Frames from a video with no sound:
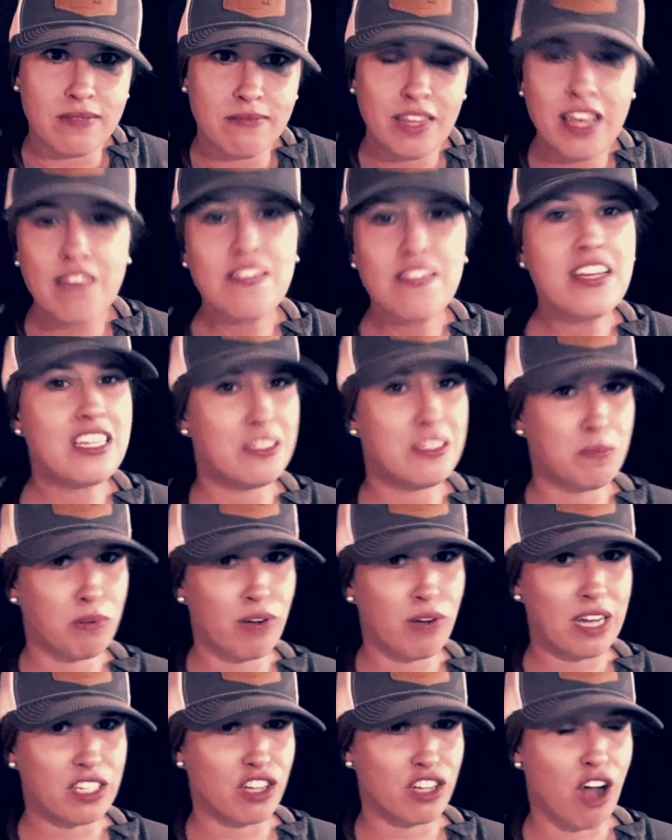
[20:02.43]
Even his
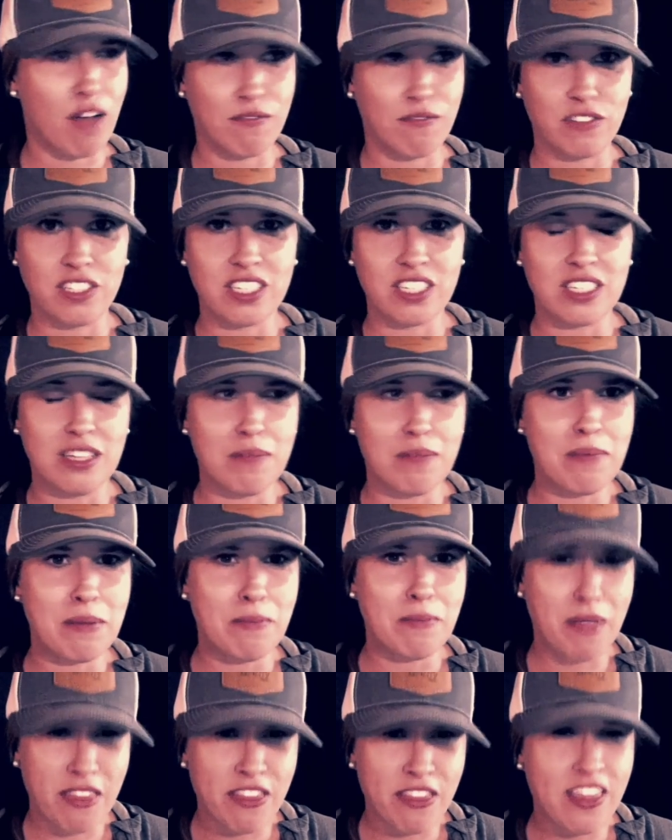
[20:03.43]
press conferences have been
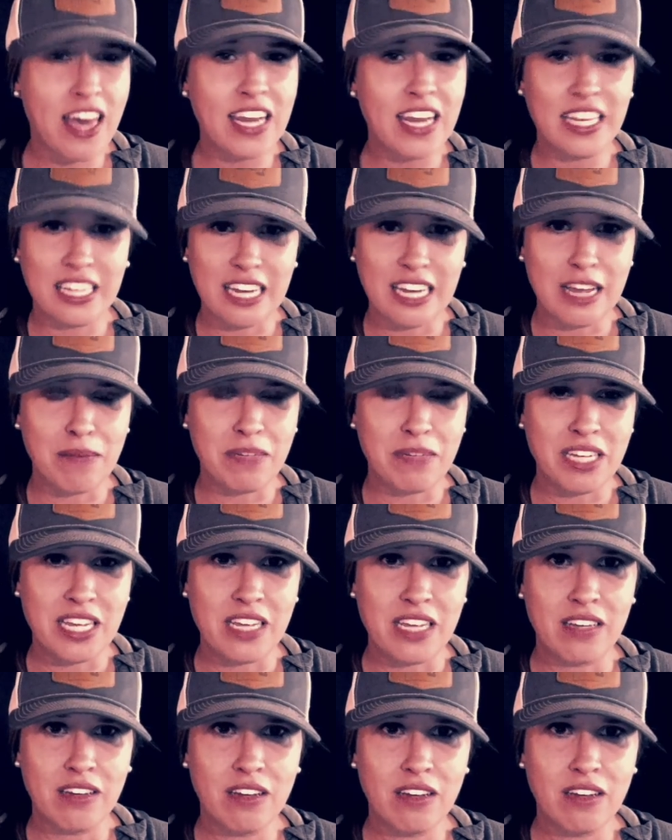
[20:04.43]
pathetic and empty.